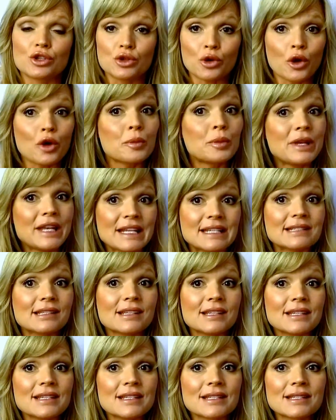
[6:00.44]
or torn
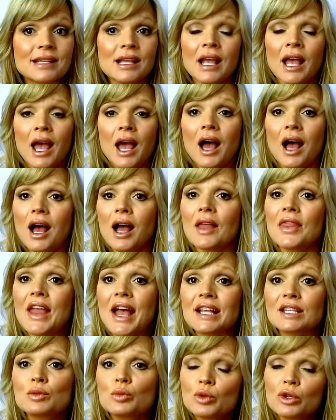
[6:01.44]
meniscus,
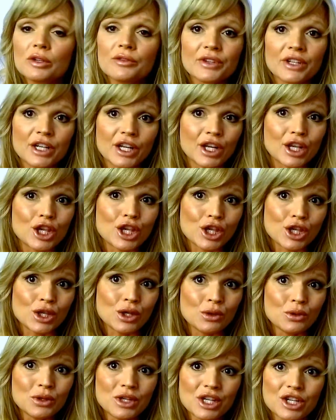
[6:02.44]
that's more of an
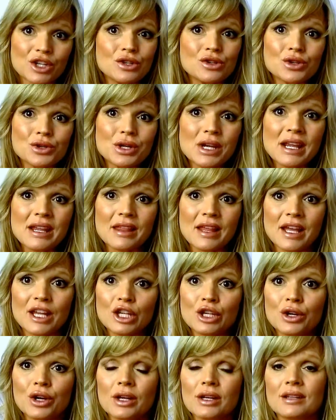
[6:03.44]
acute injury
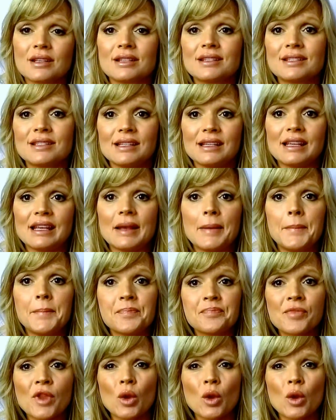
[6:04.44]
that you're going to see